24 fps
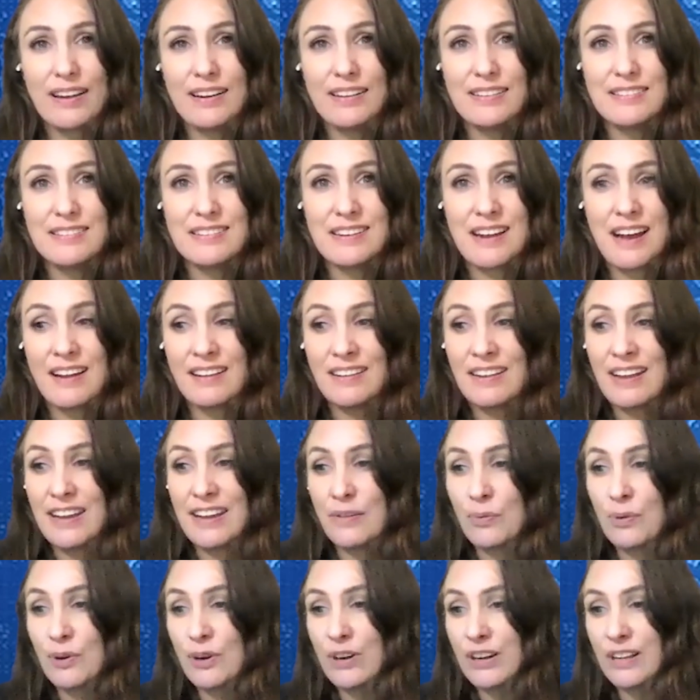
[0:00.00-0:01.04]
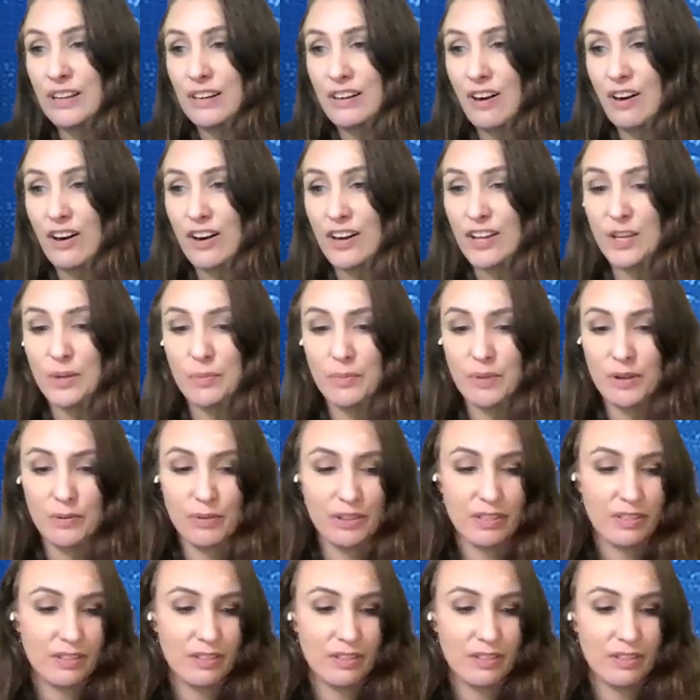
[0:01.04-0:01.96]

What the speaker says: It's not like we're in an argument